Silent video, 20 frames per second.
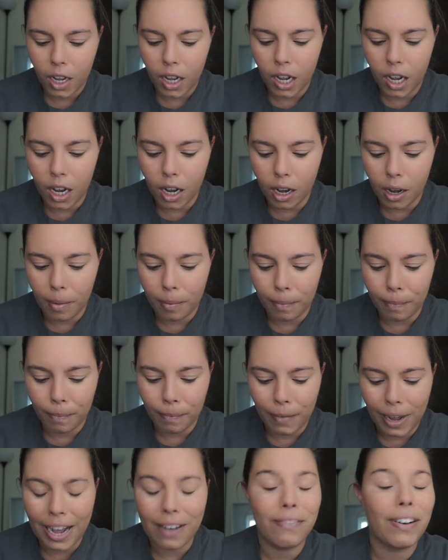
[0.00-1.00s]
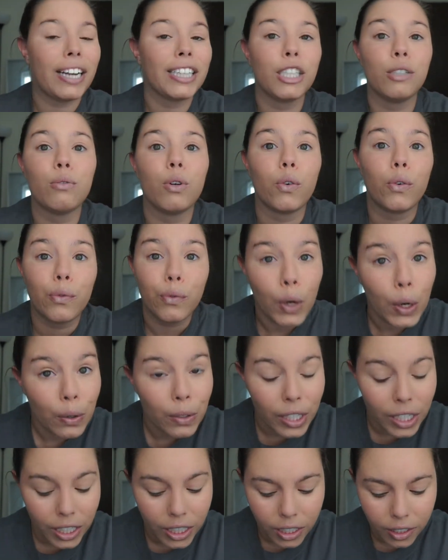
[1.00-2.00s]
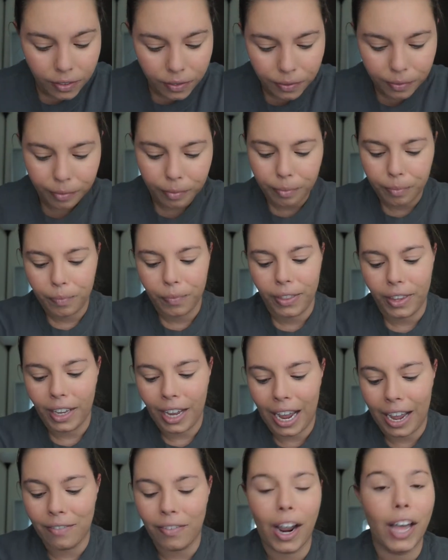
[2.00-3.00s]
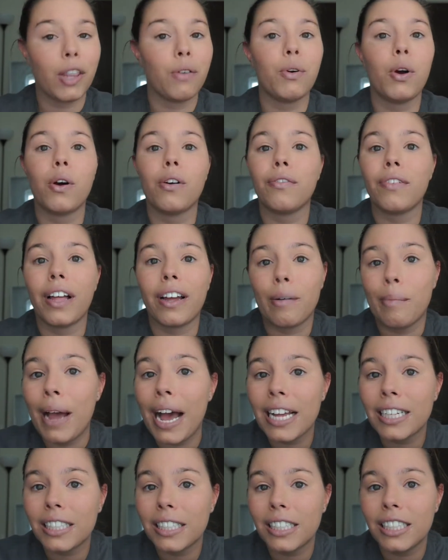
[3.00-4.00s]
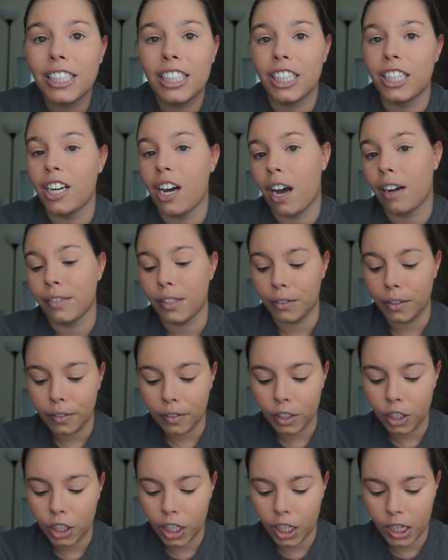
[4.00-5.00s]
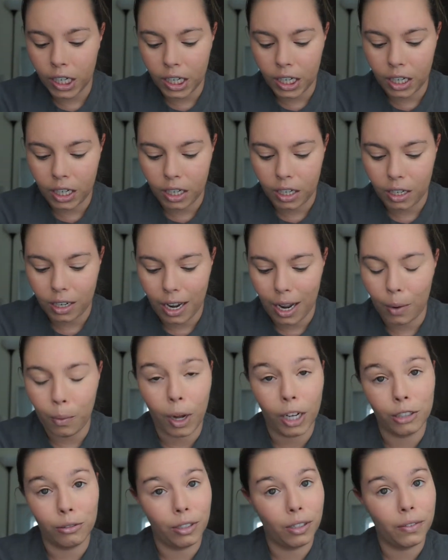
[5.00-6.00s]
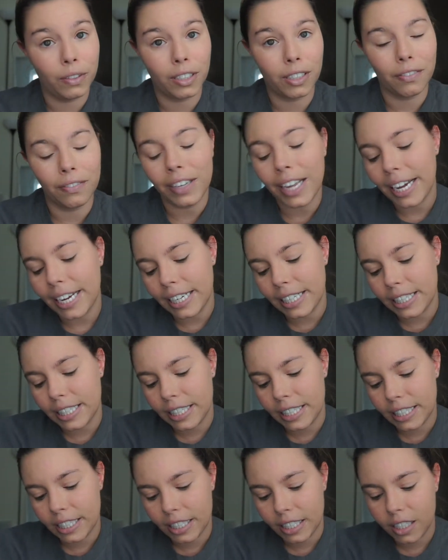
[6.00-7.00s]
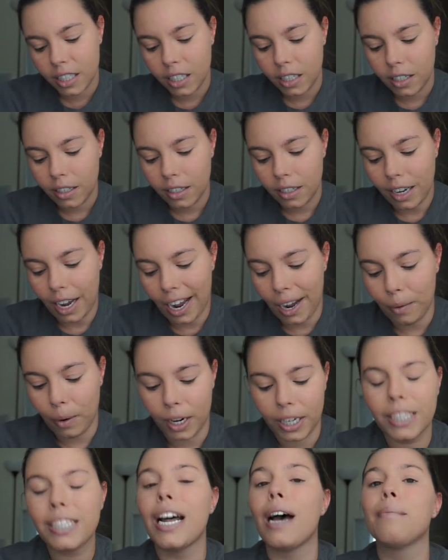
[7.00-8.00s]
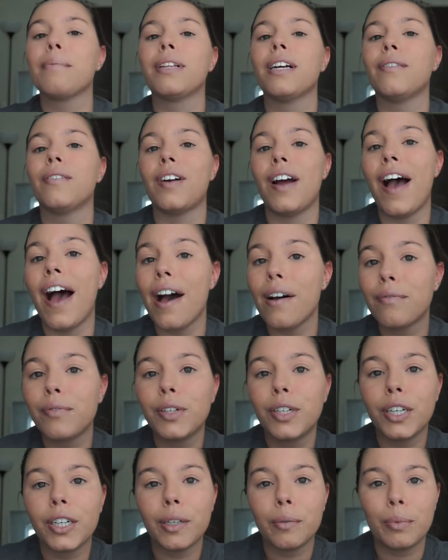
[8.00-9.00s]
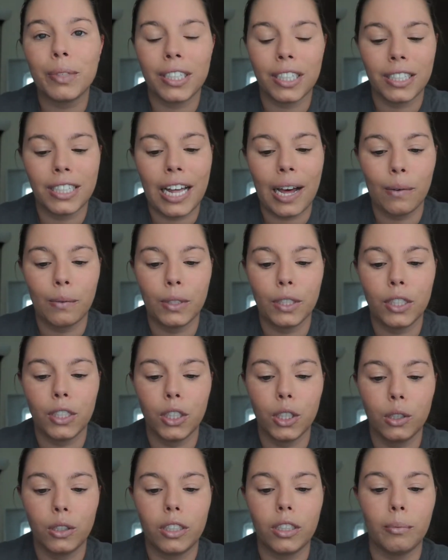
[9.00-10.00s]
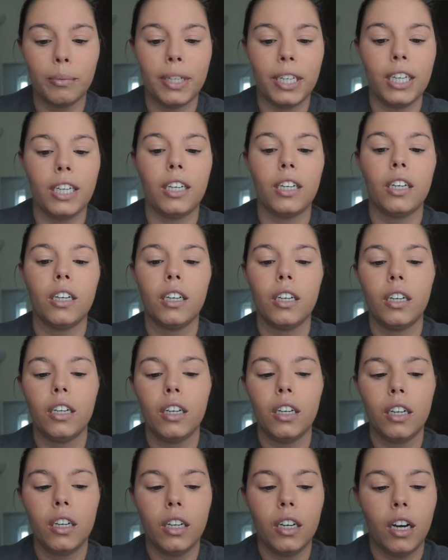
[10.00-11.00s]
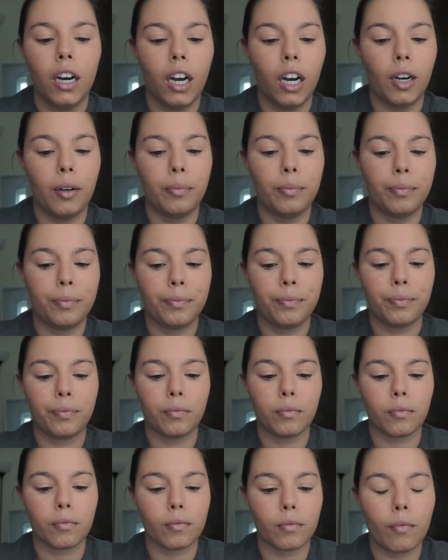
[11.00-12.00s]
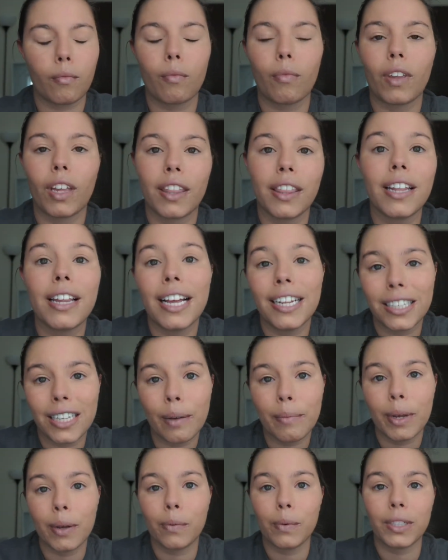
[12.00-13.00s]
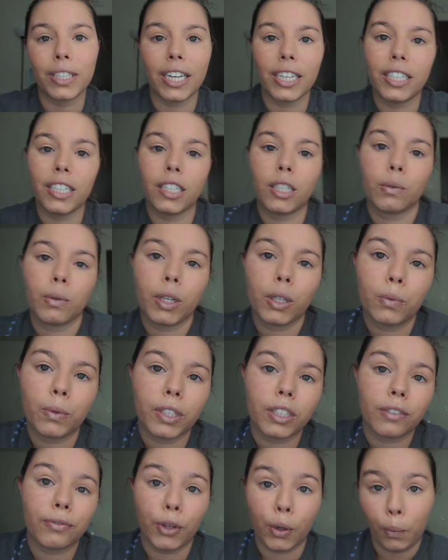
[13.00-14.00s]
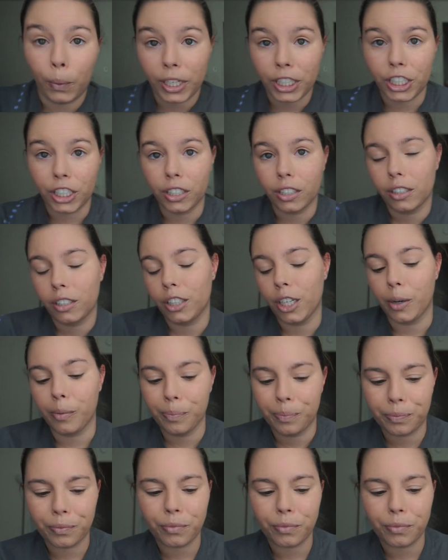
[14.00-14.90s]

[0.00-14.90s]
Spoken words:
I finally rode Frozen. I finally rode Flight of Passage and Mojave River Journey. I watched Rivers of Lights. I watched Happily Ever After because that was new to me. The last time I was at Disney World was for Wishes, so